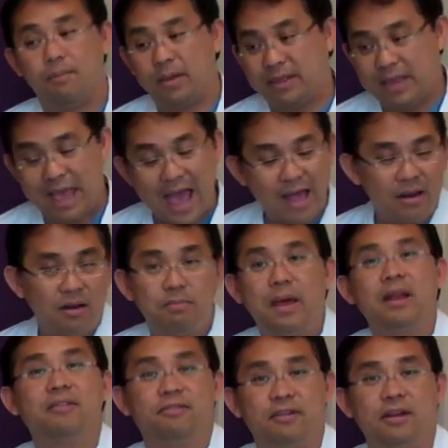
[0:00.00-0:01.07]
But the added
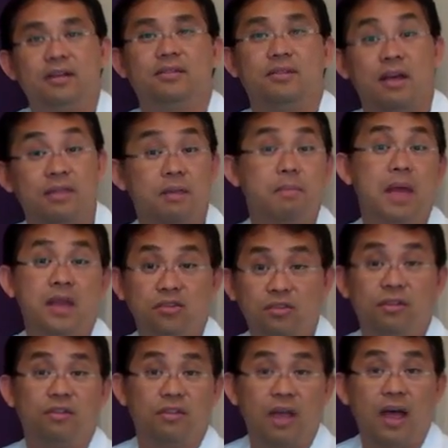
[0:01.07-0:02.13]
benefit is on the
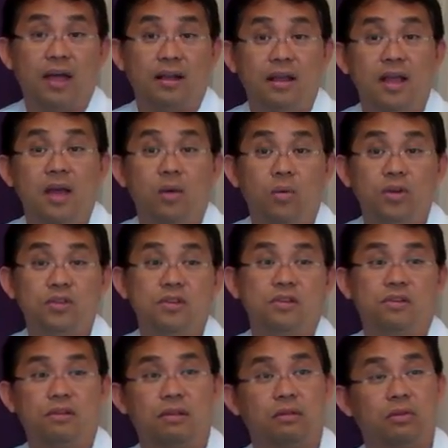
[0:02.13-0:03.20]
patient side, which
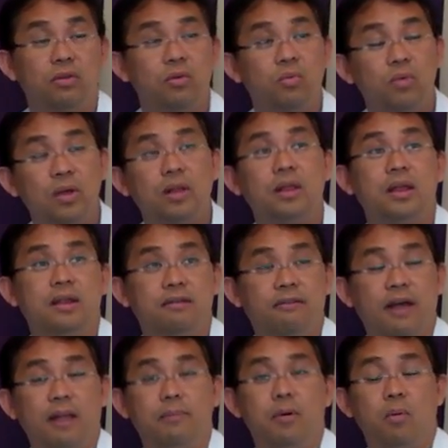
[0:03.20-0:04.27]
is to really
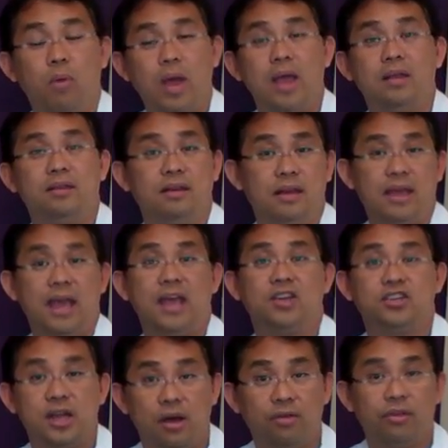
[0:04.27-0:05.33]
develop a way to
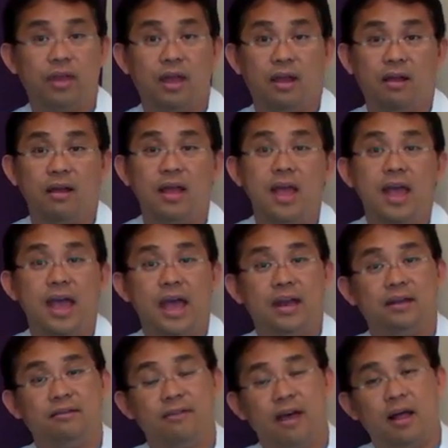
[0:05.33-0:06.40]
engage healthcare
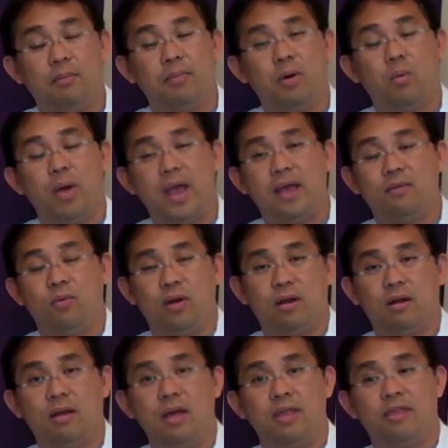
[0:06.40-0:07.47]
and develop a way
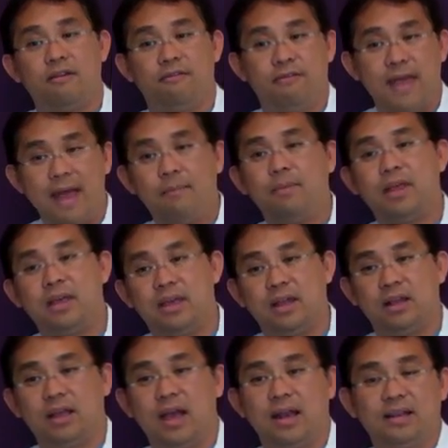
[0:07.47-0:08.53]
where the family
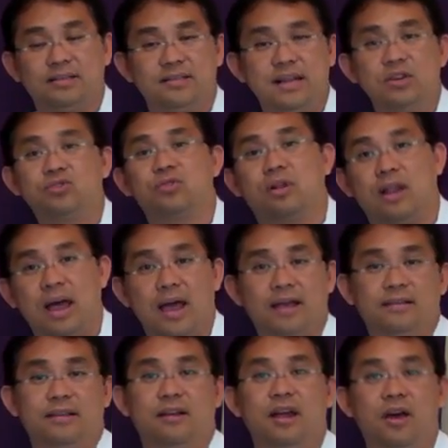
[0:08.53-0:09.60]
can kind of
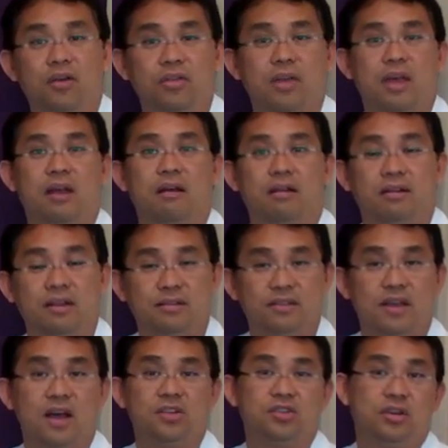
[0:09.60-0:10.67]
centralize their healthcare and
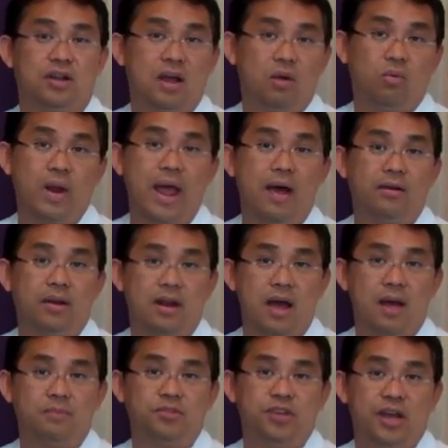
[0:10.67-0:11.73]
discussion around an
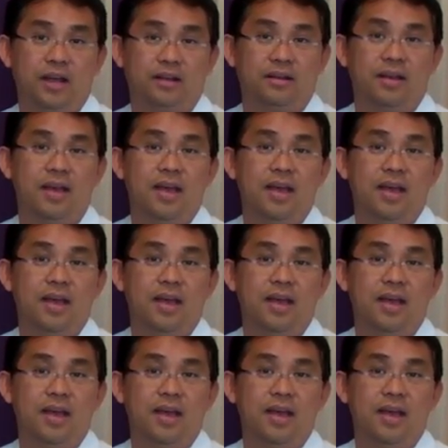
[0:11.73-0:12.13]
object